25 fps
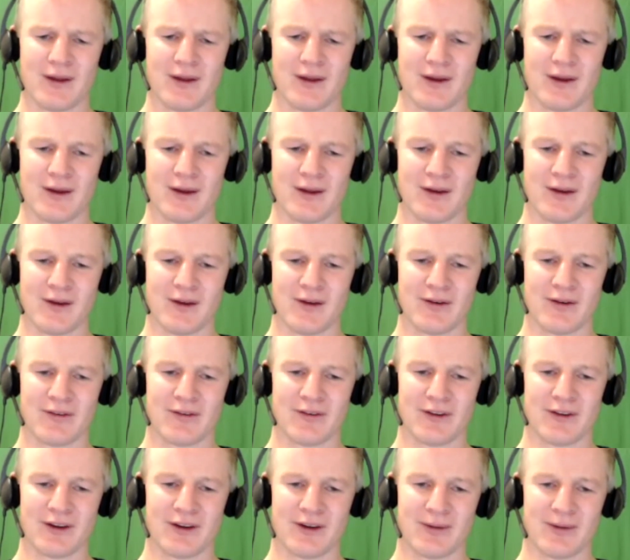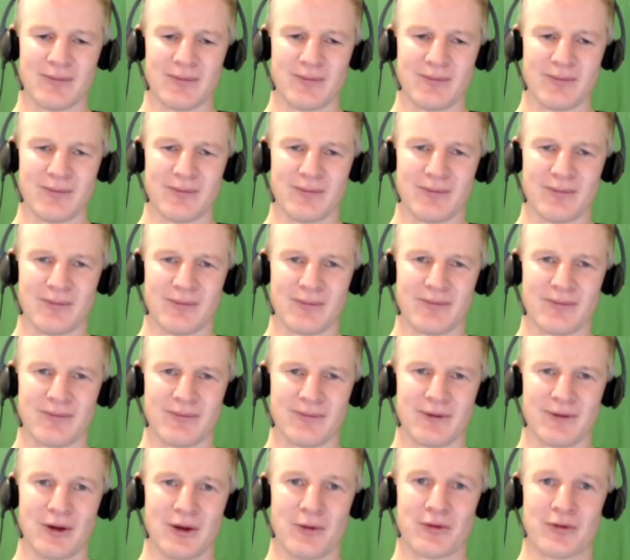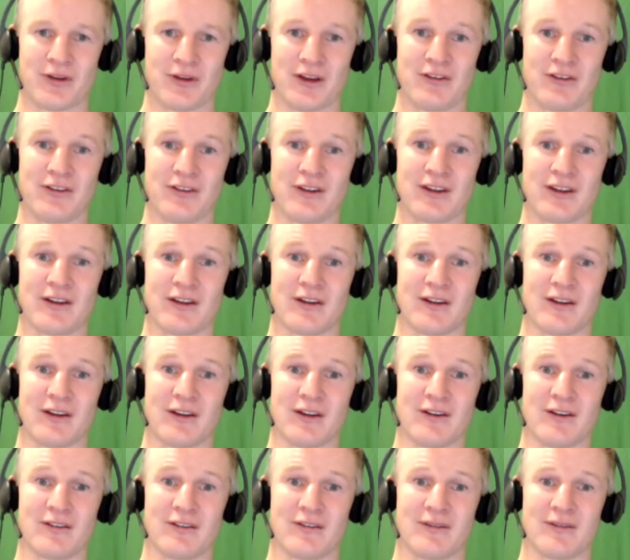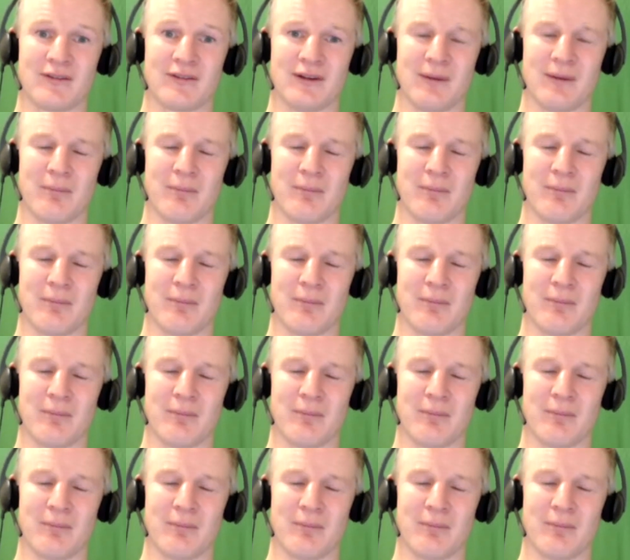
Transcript: And um, it was actually a, a, a